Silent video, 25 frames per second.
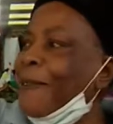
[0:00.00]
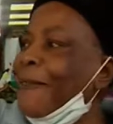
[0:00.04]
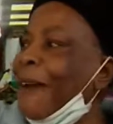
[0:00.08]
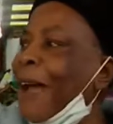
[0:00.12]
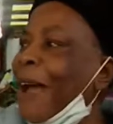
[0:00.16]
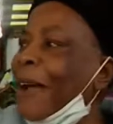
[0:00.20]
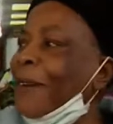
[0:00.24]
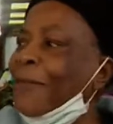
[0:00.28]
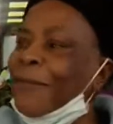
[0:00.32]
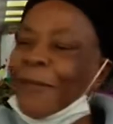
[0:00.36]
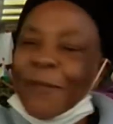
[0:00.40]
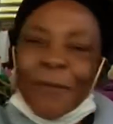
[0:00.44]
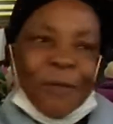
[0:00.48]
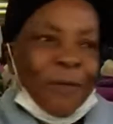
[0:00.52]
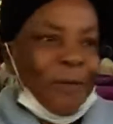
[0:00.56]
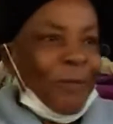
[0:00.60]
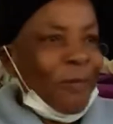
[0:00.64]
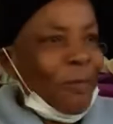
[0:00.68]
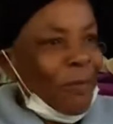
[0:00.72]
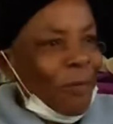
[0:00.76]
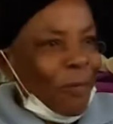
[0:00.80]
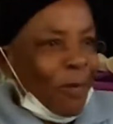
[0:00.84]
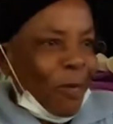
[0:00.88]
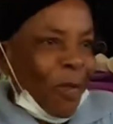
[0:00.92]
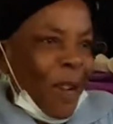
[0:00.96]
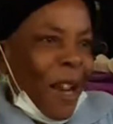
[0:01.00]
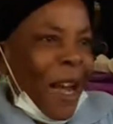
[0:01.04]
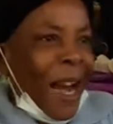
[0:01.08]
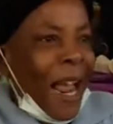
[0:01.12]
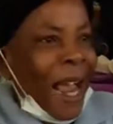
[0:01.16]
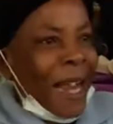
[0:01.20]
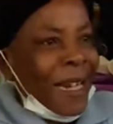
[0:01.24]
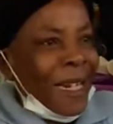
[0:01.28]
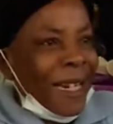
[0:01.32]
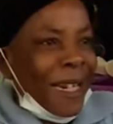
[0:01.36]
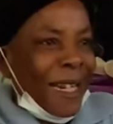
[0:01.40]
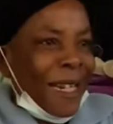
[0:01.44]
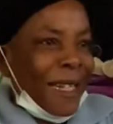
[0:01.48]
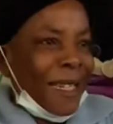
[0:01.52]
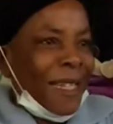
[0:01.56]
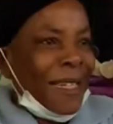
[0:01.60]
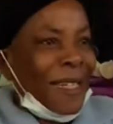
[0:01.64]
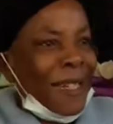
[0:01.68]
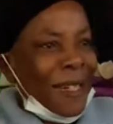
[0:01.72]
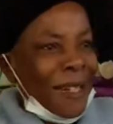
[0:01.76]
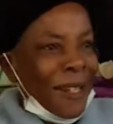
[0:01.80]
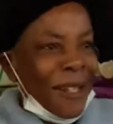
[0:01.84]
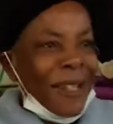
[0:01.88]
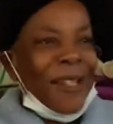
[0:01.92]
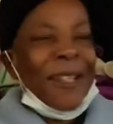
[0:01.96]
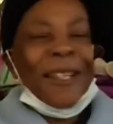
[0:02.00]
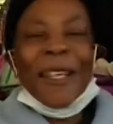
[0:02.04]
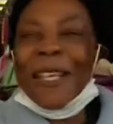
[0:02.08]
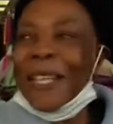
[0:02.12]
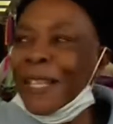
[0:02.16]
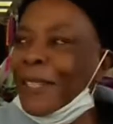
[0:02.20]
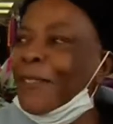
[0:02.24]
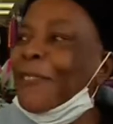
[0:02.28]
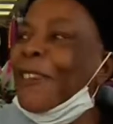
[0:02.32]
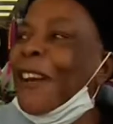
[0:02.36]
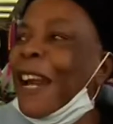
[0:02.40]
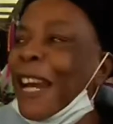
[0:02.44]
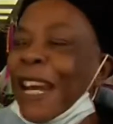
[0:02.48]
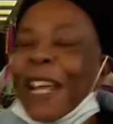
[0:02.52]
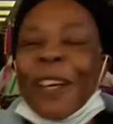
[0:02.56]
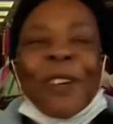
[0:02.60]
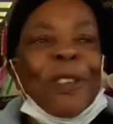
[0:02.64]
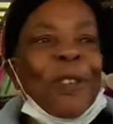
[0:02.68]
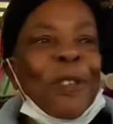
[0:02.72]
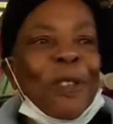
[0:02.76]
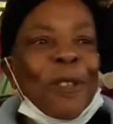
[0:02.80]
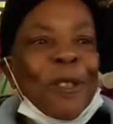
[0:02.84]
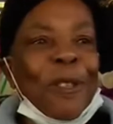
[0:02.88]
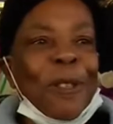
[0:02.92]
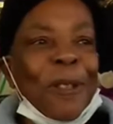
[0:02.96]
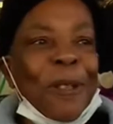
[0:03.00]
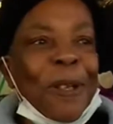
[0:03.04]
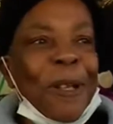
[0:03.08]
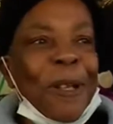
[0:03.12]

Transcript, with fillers: around be like this. It's really good.